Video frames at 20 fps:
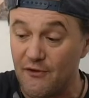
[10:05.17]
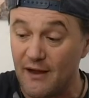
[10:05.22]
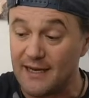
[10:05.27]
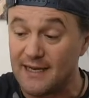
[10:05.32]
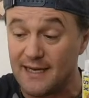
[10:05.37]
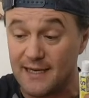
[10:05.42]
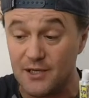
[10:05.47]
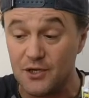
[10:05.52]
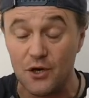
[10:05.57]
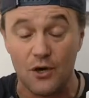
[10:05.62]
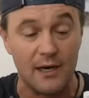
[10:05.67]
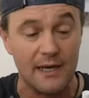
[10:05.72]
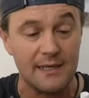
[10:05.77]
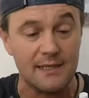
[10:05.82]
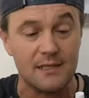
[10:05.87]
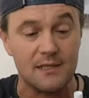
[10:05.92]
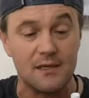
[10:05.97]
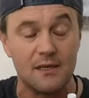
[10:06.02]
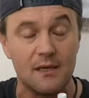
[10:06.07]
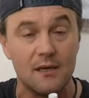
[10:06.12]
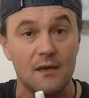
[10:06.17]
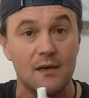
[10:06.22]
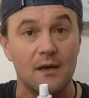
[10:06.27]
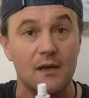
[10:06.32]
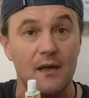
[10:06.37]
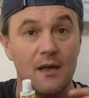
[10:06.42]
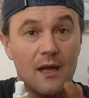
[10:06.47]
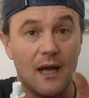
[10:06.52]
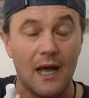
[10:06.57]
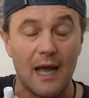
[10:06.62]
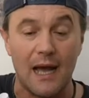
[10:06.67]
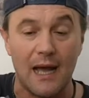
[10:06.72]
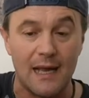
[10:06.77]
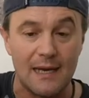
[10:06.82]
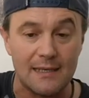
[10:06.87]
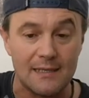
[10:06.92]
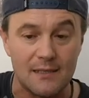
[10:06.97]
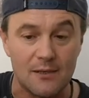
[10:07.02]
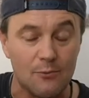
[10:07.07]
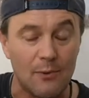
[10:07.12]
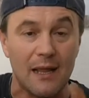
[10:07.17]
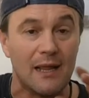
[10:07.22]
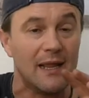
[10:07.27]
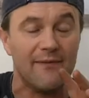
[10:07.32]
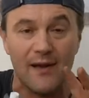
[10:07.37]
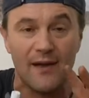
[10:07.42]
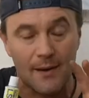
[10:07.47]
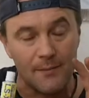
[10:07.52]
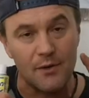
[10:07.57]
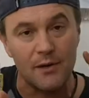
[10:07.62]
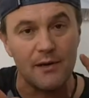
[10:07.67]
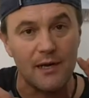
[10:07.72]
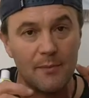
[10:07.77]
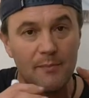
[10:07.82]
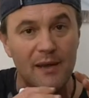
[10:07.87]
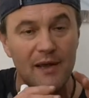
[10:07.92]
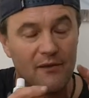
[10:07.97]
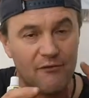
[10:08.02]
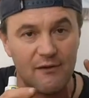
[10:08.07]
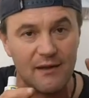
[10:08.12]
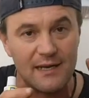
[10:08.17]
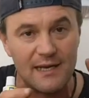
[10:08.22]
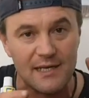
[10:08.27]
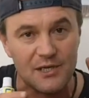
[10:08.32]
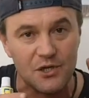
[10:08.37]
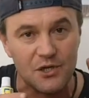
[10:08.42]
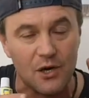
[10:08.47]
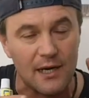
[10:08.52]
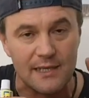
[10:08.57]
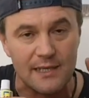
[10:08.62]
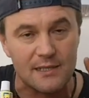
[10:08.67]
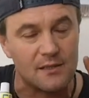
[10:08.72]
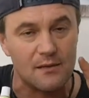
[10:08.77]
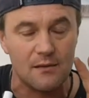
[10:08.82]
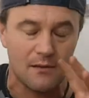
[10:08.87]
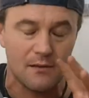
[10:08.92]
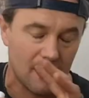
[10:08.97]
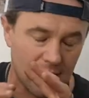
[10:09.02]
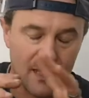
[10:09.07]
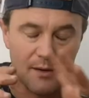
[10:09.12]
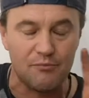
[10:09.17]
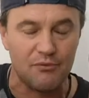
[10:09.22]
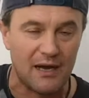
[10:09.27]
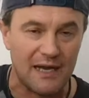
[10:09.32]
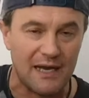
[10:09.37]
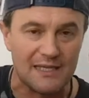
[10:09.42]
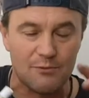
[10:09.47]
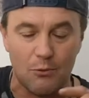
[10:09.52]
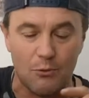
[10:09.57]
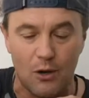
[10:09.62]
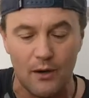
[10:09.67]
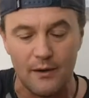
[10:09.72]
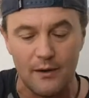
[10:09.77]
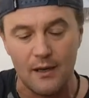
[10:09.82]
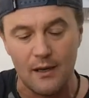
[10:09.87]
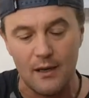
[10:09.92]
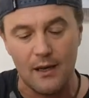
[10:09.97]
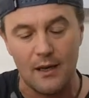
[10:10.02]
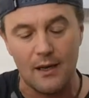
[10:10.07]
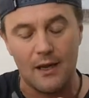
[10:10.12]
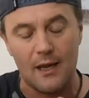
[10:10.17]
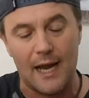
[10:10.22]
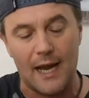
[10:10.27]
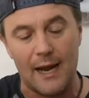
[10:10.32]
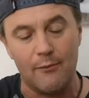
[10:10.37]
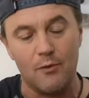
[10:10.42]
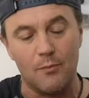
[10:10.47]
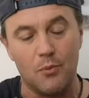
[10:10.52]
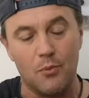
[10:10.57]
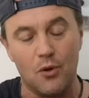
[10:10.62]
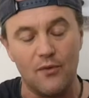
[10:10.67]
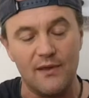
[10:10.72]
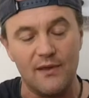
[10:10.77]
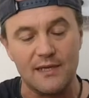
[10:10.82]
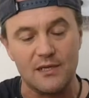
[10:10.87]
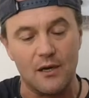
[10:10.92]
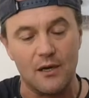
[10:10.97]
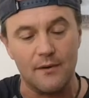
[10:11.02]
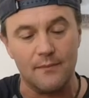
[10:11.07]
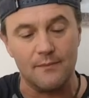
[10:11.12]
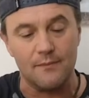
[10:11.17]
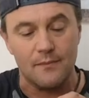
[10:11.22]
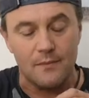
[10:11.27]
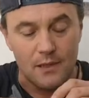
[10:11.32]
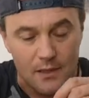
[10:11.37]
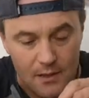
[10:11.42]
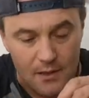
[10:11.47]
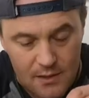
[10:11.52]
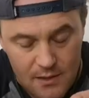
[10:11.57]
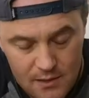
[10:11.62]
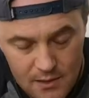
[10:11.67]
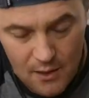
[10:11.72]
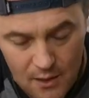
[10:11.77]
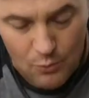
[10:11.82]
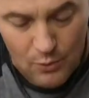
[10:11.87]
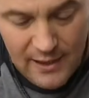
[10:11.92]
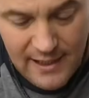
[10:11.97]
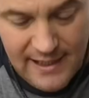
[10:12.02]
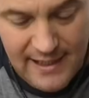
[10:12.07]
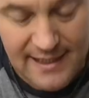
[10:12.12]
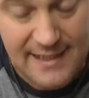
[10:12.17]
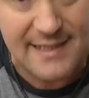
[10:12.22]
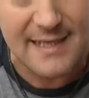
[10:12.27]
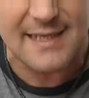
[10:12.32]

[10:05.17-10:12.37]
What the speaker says: a threaded joint, and well, if I'm doing a big threaded joint like a brass one, I will put this on. So what it